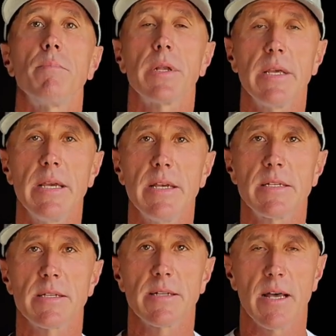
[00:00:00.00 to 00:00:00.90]

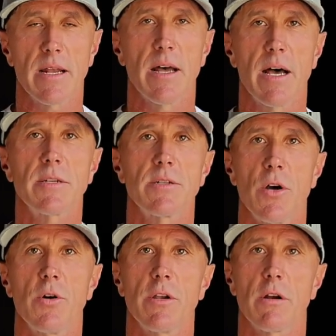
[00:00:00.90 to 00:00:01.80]
please let us
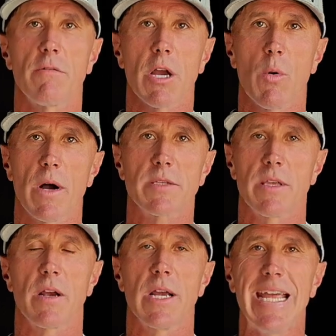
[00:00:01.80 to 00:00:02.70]
know your request
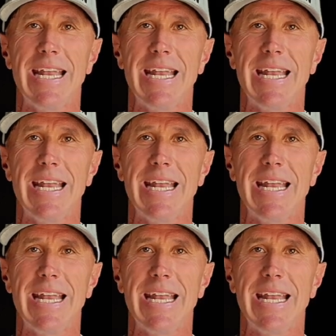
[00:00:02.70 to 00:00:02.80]
there.